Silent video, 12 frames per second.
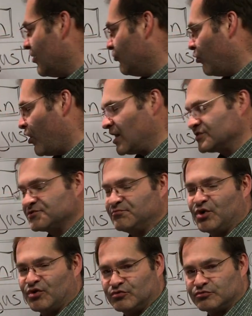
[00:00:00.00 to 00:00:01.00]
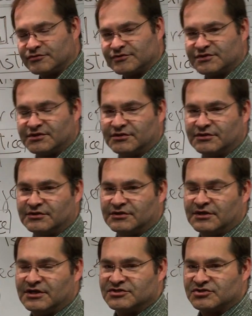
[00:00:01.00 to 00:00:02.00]
a watch post.
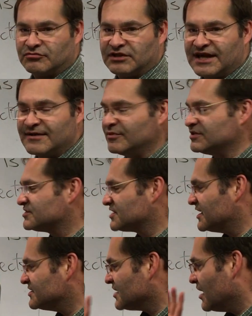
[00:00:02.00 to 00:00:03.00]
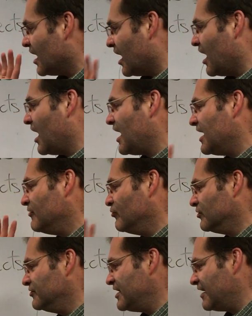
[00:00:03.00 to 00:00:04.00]
So Laban says, I
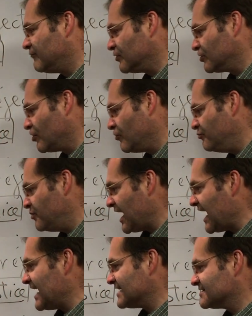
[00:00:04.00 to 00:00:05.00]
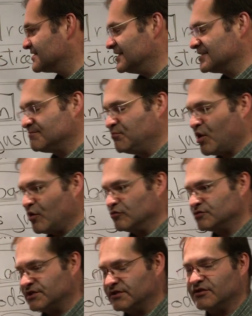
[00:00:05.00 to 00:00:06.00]
will never go past this
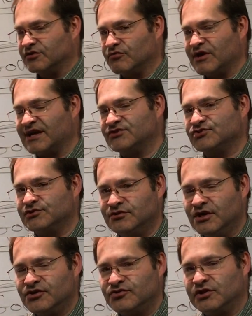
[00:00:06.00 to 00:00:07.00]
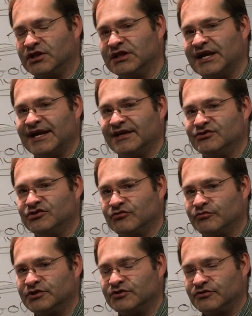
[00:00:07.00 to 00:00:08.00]
post in the direction to the land you're
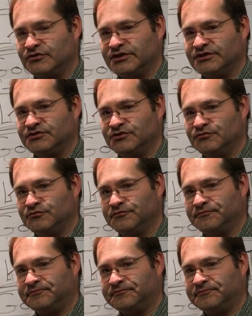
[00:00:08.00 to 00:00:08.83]
returning to.